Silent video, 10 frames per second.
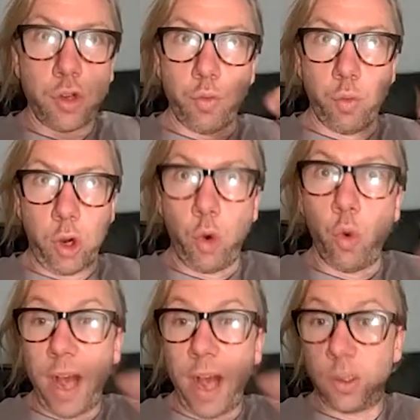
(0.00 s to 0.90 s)

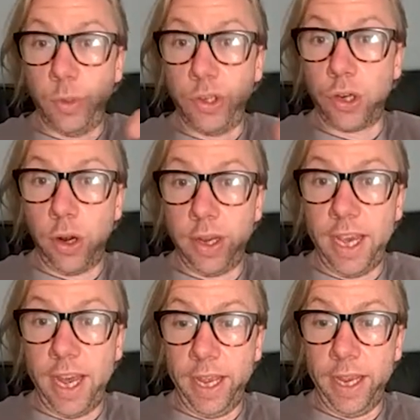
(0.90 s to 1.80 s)
request that we started
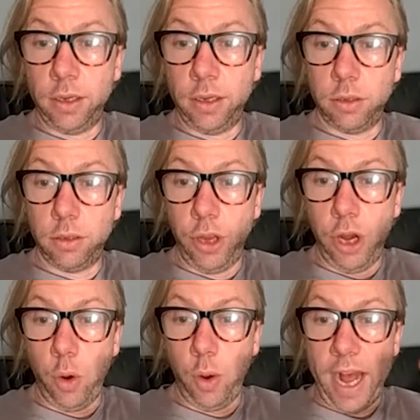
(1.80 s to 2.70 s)
getting,
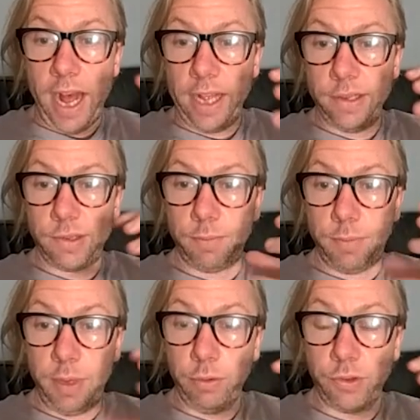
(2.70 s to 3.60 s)
as
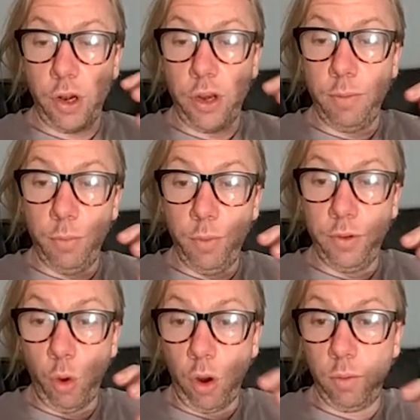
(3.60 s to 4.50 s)
people started to move to
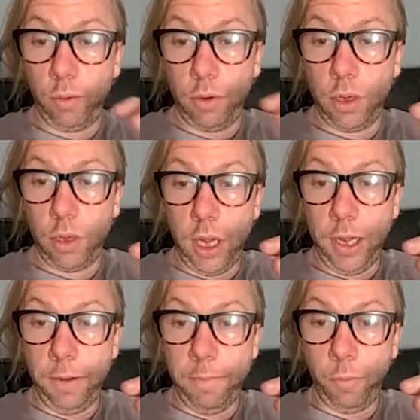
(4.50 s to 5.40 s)
more
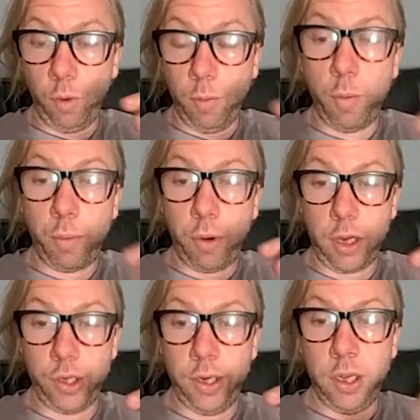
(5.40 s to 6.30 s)
remote
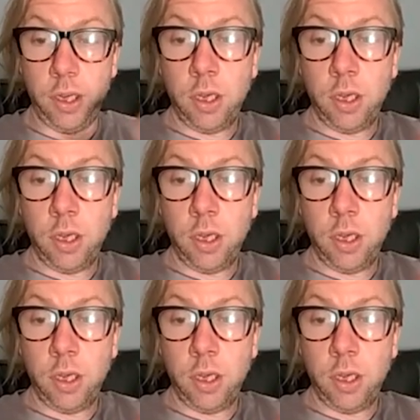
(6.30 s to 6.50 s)
production,